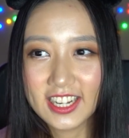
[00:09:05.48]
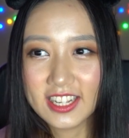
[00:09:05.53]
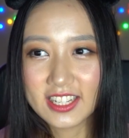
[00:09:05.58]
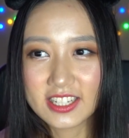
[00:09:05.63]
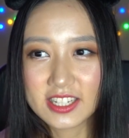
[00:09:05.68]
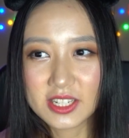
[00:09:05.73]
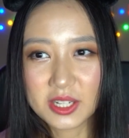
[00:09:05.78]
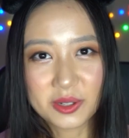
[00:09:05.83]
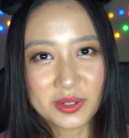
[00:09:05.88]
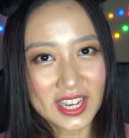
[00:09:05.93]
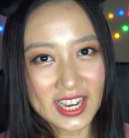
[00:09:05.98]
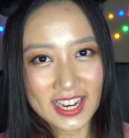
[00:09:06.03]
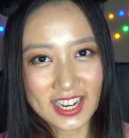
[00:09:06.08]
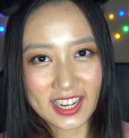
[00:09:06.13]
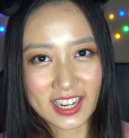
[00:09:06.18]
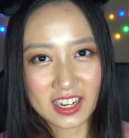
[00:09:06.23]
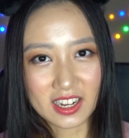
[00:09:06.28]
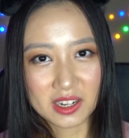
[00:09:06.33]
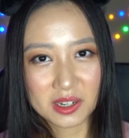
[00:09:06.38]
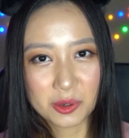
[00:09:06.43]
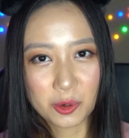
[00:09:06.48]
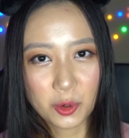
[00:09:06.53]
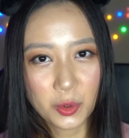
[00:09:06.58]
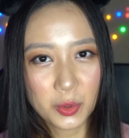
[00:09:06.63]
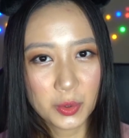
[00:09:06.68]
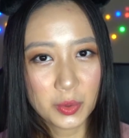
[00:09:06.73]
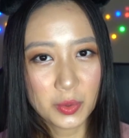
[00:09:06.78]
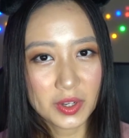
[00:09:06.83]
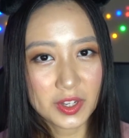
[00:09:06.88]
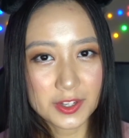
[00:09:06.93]
So yeah,
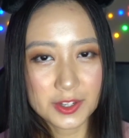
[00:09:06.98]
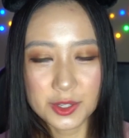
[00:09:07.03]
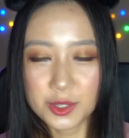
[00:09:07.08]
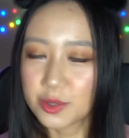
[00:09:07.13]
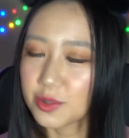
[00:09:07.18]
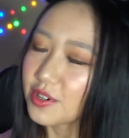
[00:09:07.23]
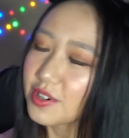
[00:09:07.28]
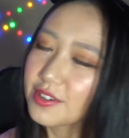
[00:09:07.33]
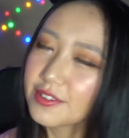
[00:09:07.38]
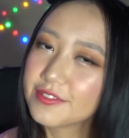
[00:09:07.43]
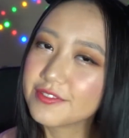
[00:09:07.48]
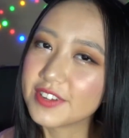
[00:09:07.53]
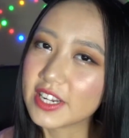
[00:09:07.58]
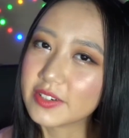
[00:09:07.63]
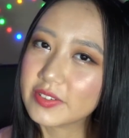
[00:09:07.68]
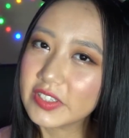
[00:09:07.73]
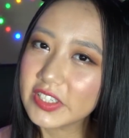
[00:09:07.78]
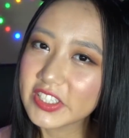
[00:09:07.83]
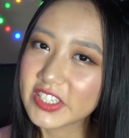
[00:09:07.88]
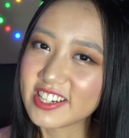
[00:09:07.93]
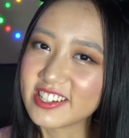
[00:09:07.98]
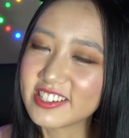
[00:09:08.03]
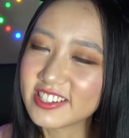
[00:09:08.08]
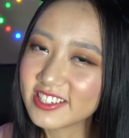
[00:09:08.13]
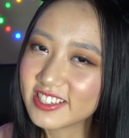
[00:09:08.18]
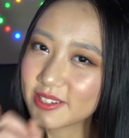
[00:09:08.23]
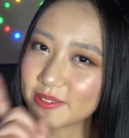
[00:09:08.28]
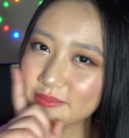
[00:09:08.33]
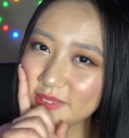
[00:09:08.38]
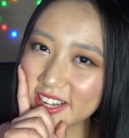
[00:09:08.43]
who is your favorite
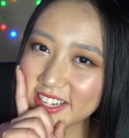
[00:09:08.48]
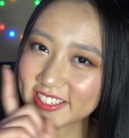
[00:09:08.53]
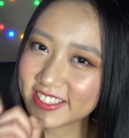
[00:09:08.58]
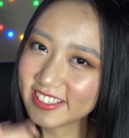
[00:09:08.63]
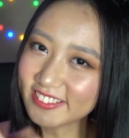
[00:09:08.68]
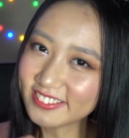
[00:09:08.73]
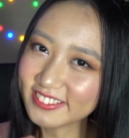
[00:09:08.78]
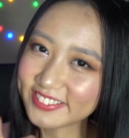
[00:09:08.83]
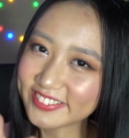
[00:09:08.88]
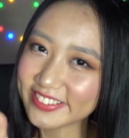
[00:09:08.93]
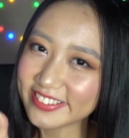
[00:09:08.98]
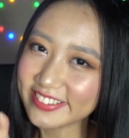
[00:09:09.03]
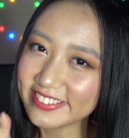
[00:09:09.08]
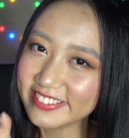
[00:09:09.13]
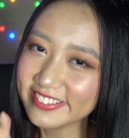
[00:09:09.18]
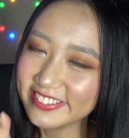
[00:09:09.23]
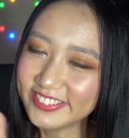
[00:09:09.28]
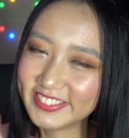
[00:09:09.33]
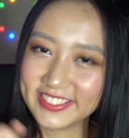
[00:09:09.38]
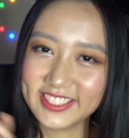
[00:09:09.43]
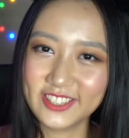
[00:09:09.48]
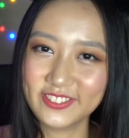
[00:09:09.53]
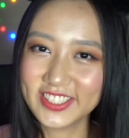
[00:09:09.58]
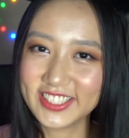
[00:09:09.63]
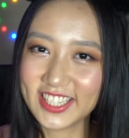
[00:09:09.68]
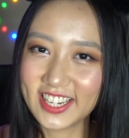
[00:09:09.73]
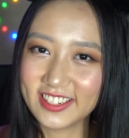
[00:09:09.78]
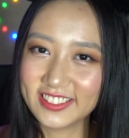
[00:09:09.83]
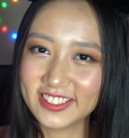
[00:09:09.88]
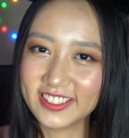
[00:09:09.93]
Genshin Impact character? You should let me
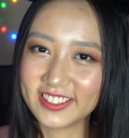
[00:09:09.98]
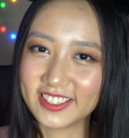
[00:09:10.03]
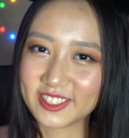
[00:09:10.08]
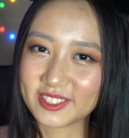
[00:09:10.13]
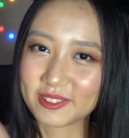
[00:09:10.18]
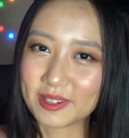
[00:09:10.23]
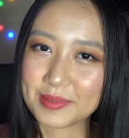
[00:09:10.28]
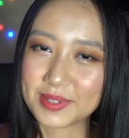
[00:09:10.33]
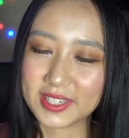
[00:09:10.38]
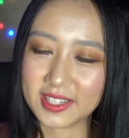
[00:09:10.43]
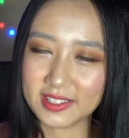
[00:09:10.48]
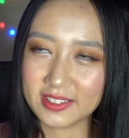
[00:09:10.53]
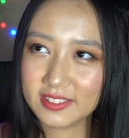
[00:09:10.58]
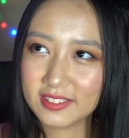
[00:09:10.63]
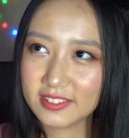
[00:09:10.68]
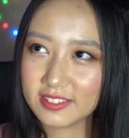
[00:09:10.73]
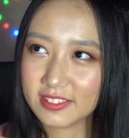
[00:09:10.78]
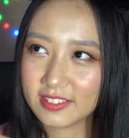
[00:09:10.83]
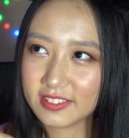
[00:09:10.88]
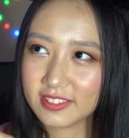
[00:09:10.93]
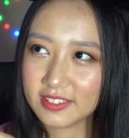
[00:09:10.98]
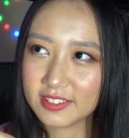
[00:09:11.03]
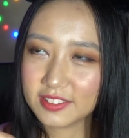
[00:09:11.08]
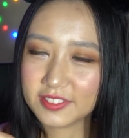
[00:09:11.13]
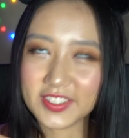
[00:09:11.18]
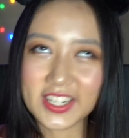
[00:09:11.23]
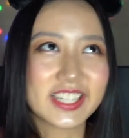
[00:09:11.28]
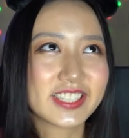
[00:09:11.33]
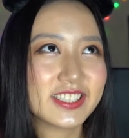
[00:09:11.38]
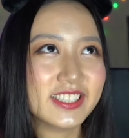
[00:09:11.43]
down in the description.
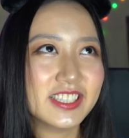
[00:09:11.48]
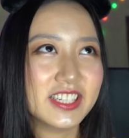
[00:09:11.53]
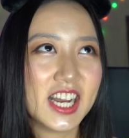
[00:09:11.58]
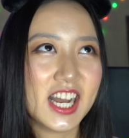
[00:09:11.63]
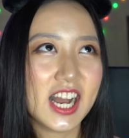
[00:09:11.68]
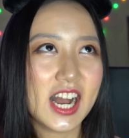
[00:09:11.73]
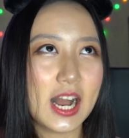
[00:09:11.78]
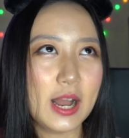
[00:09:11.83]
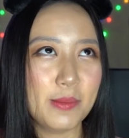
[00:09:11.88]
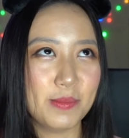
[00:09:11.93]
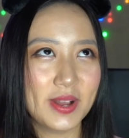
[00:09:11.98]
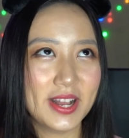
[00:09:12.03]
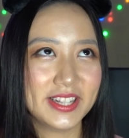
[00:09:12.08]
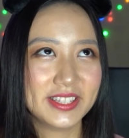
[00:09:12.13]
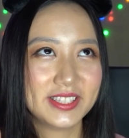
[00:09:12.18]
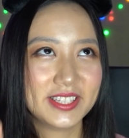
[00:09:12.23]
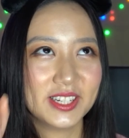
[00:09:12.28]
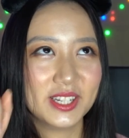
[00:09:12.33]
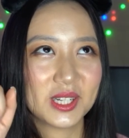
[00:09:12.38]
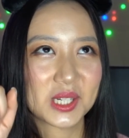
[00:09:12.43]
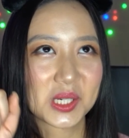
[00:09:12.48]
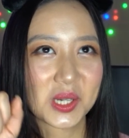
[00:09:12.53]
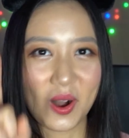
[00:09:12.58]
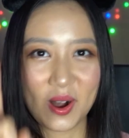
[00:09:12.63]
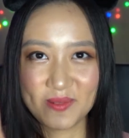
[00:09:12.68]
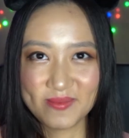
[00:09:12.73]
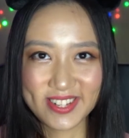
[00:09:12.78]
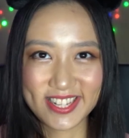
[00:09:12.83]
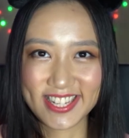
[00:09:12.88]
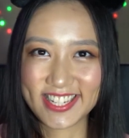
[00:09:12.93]
Fuck, I meant
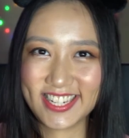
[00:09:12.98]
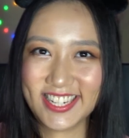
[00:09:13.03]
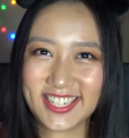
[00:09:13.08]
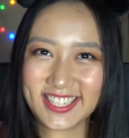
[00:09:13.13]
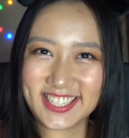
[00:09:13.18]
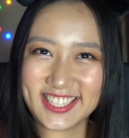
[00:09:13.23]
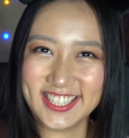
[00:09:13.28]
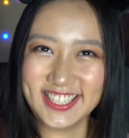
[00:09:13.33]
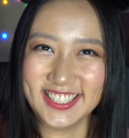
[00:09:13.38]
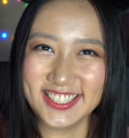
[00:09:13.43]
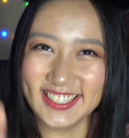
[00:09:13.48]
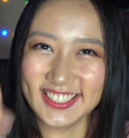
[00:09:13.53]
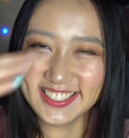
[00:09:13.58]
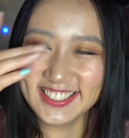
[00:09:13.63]
comment section.